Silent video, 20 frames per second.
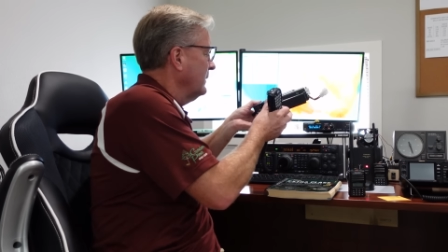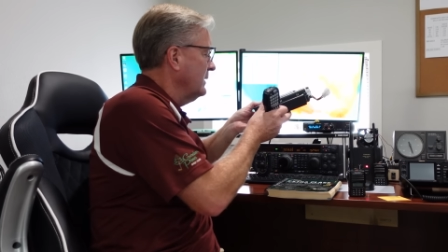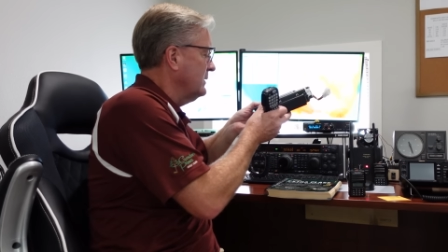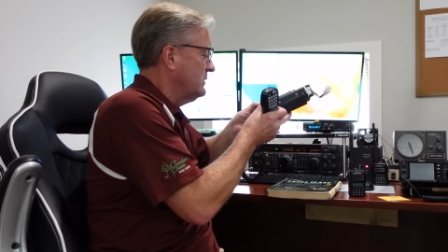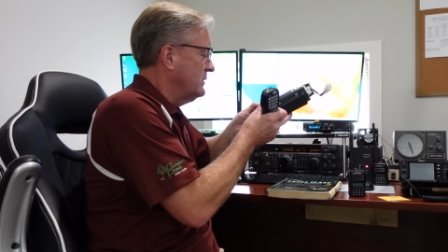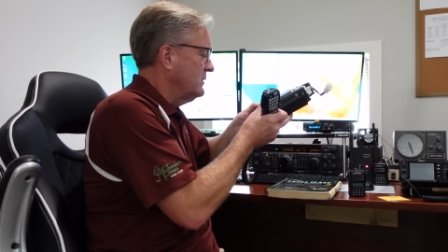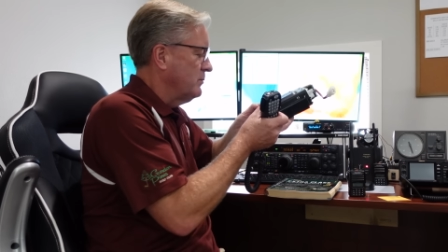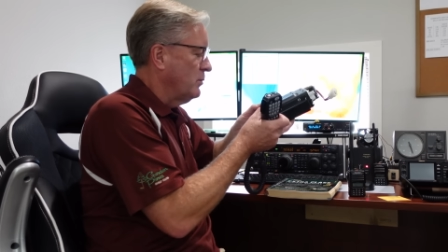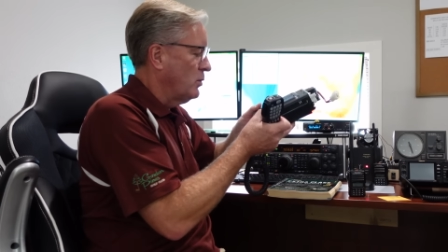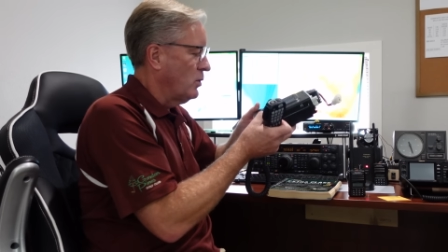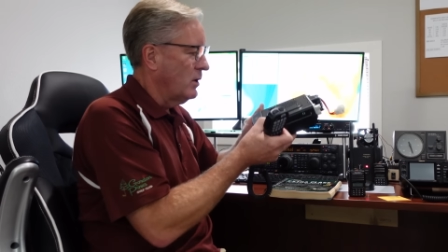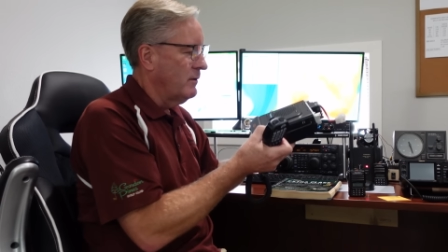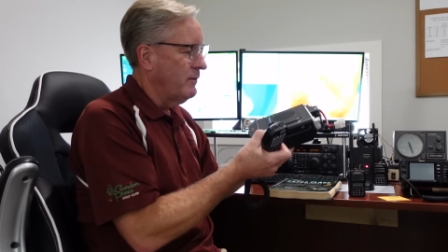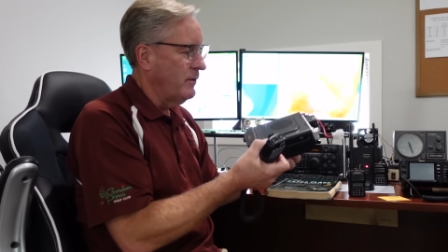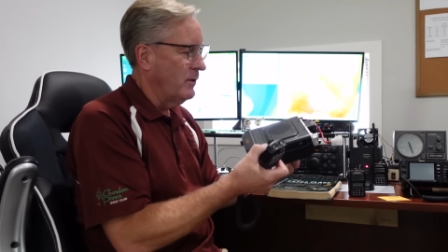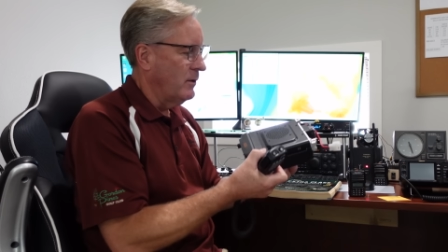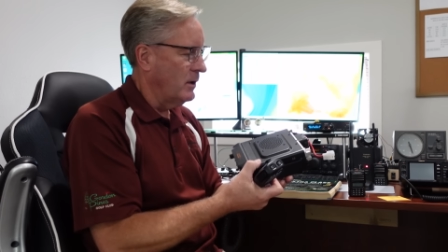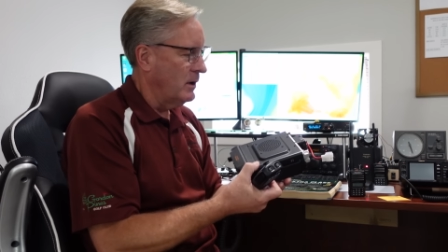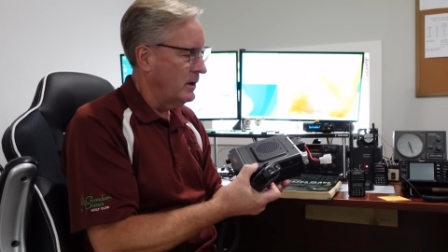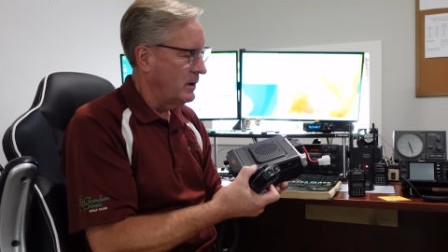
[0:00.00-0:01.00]
This is more
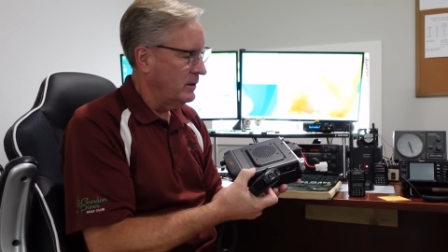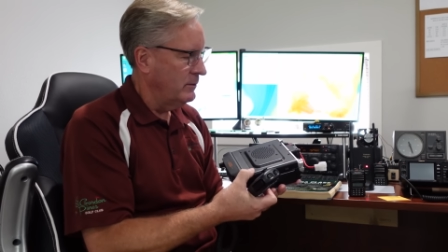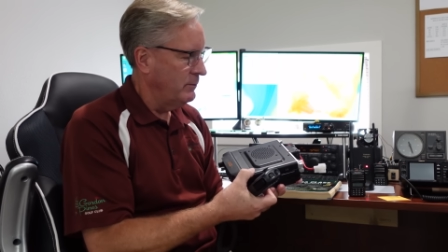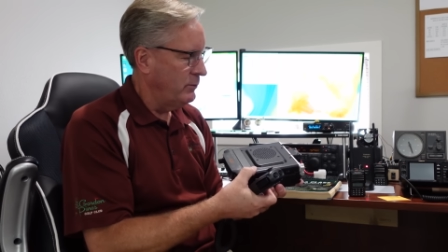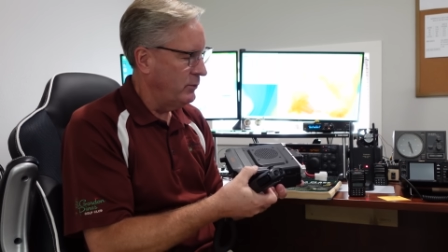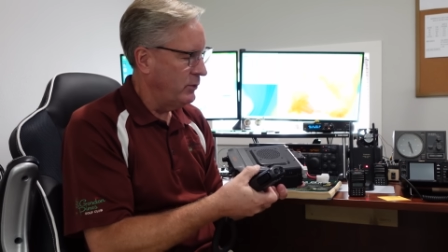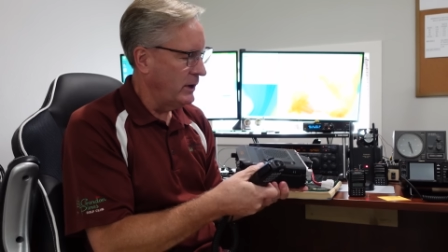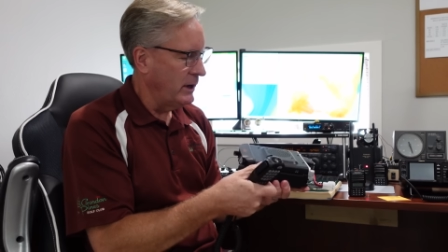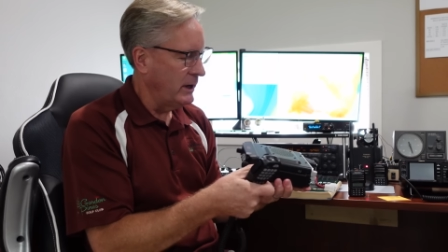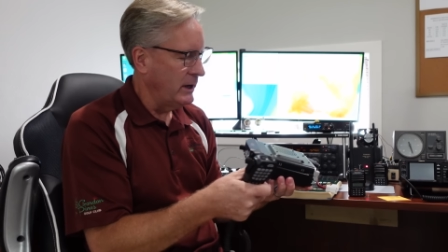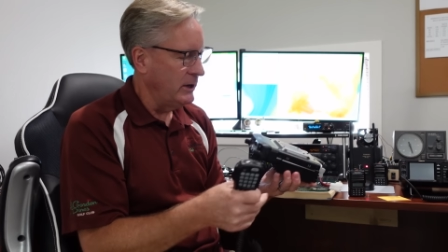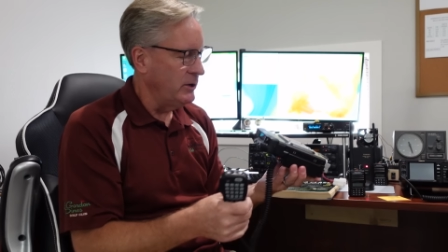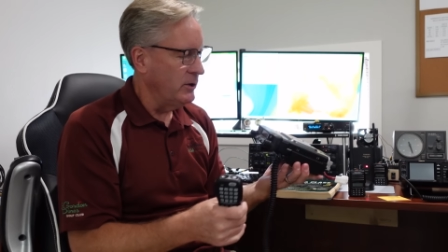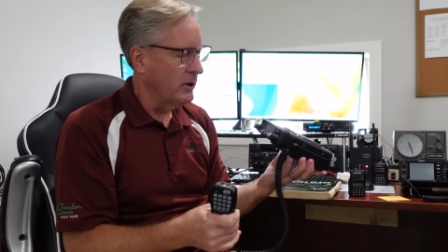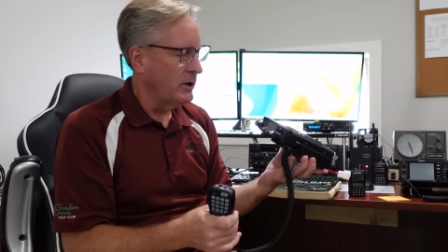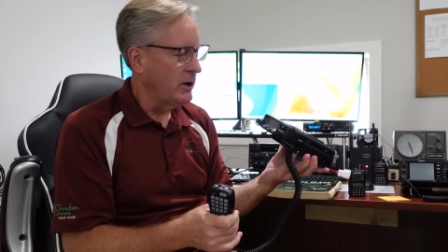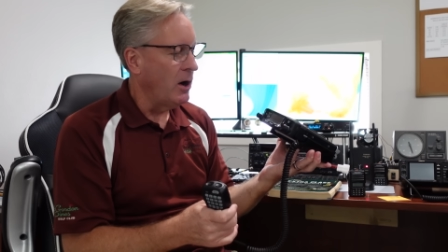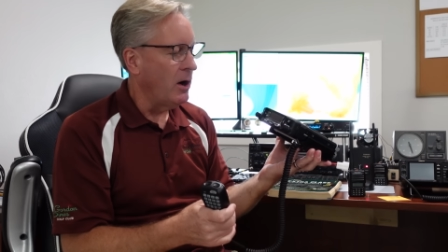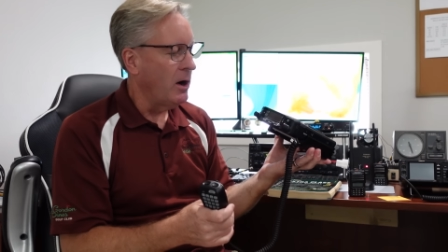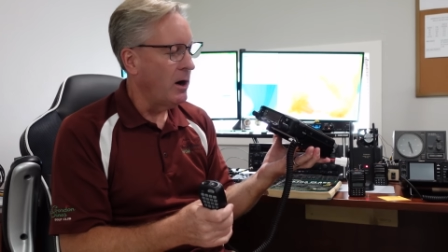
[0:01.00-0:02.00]
for putting in
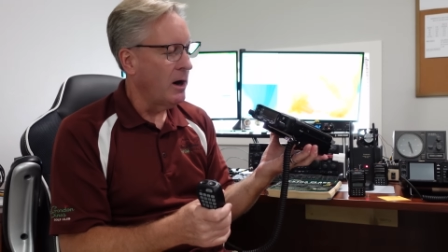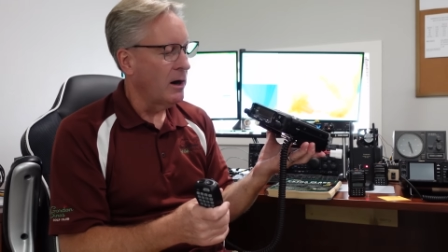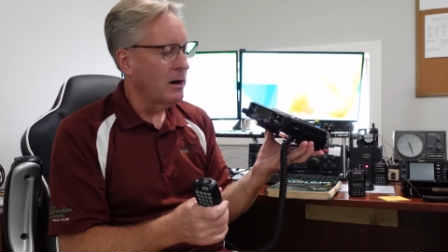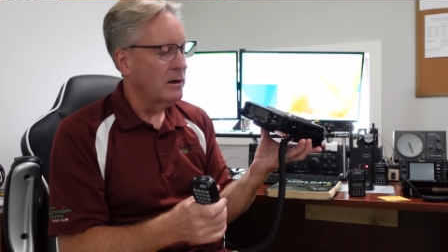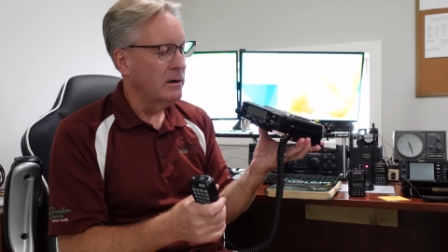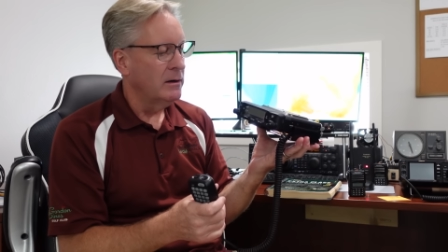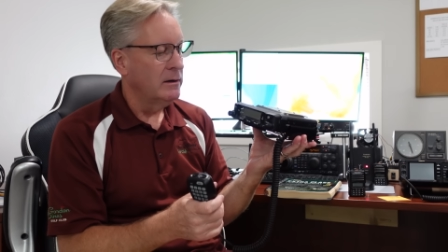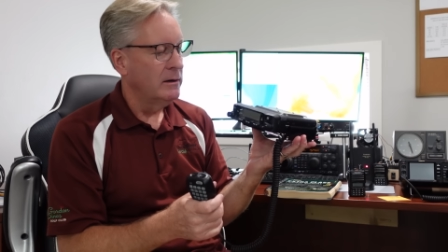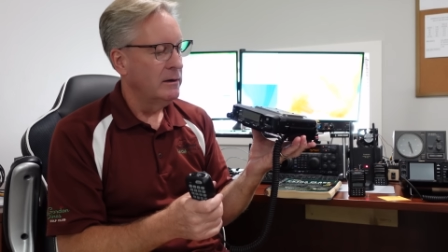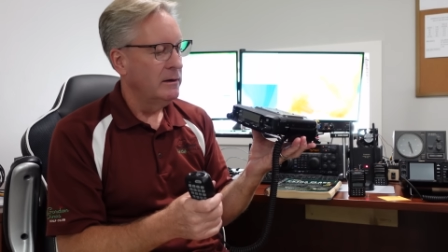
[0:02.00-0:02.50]
your car.